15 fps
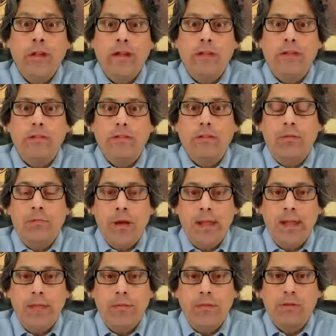Greetings,
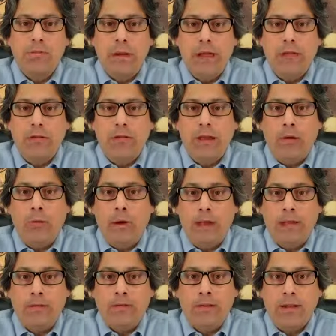my name is Michael A.
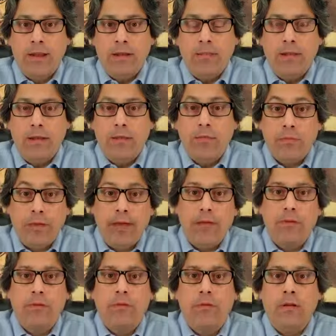Weiss and I'm the
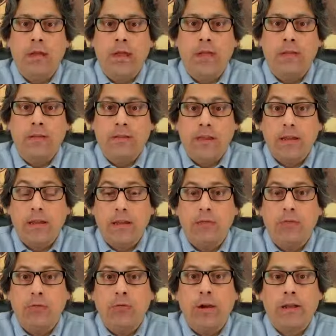founder and
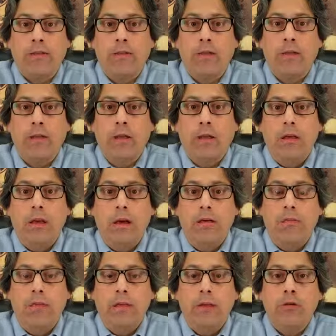executive director
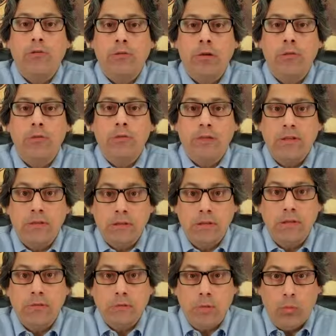of the Crohn's
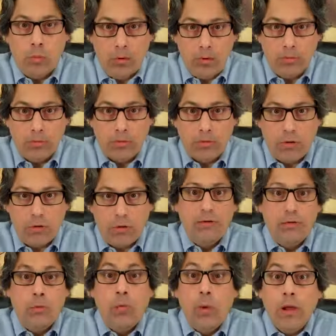Disease Warrior Patrol.
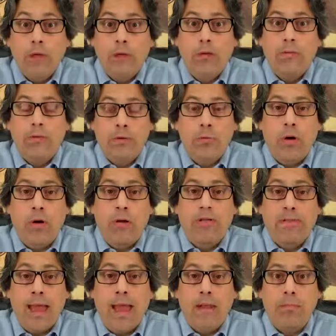Welcome to our
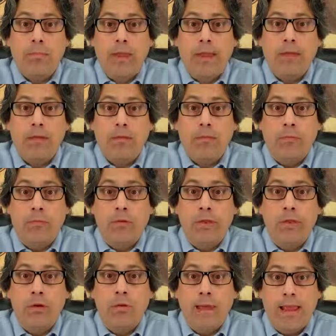data bank of
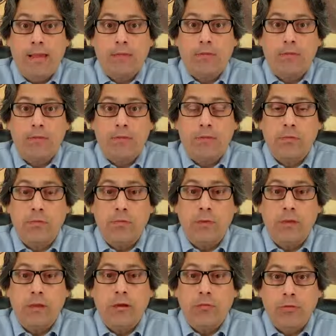video answers
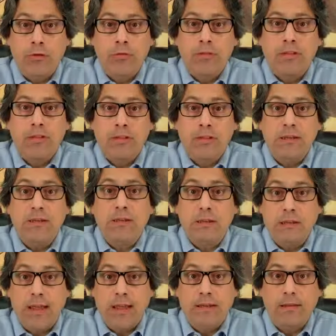for the Crohn's disease,
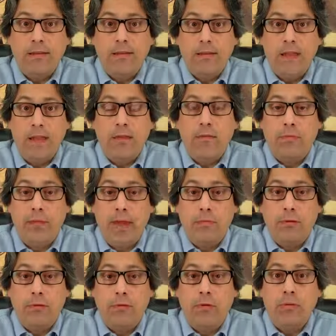colitis, and
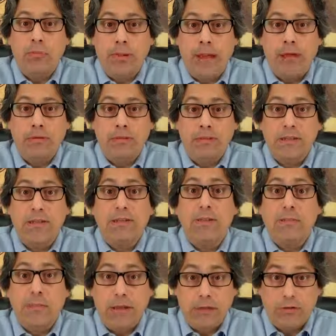inflammatory bowel
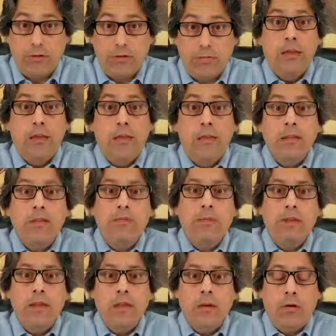disease patient. This
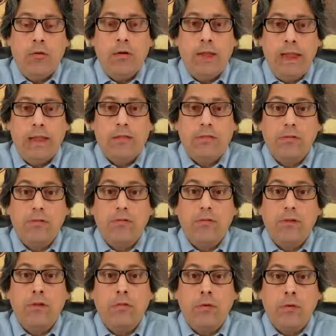video
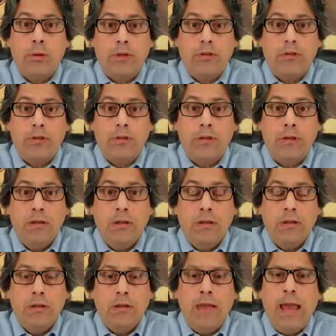answers the question,
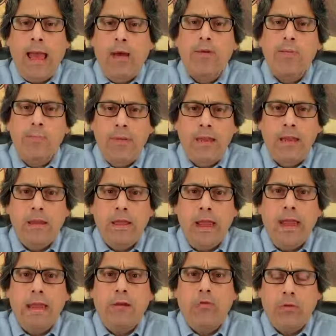how to be
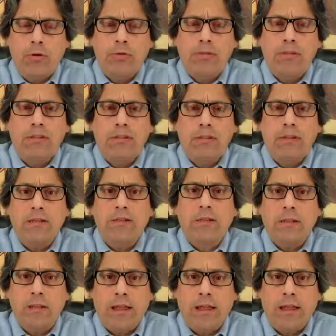a Crohn's disease,